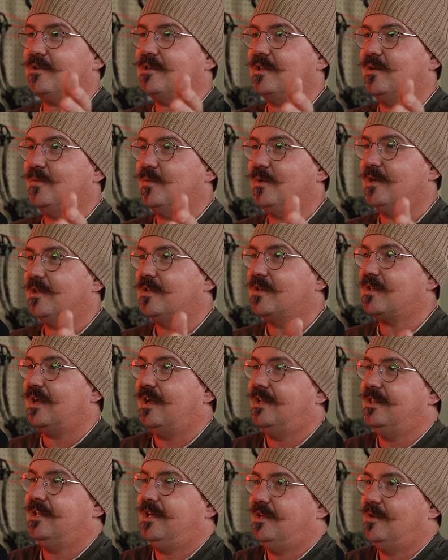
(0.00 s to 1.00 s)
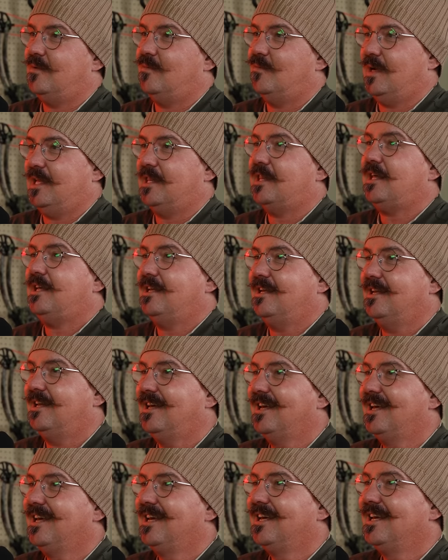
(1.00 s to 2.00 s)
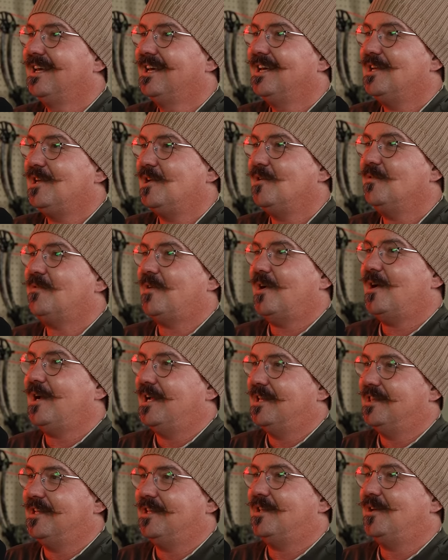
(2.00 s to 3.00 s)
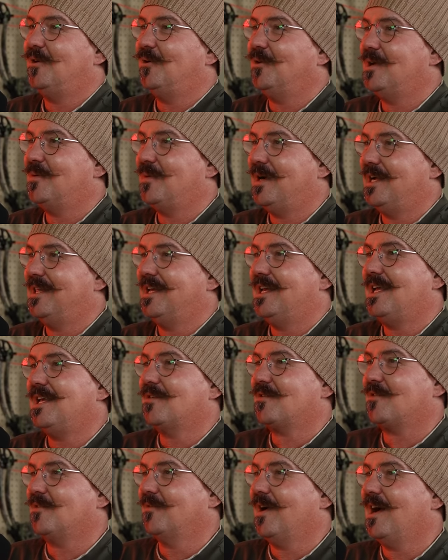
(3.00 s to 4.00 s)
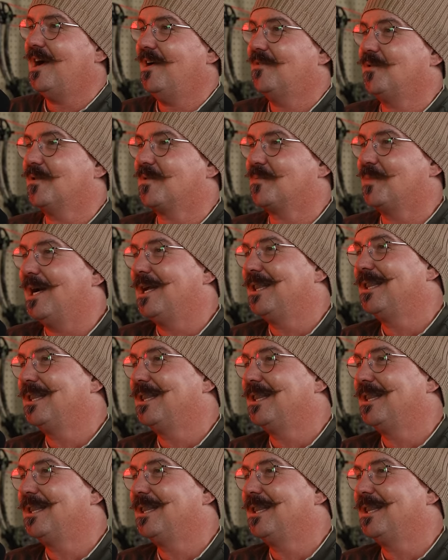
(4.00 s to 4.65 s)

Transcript: into the woods, and then but Remember then. you find that the only way that he survived was by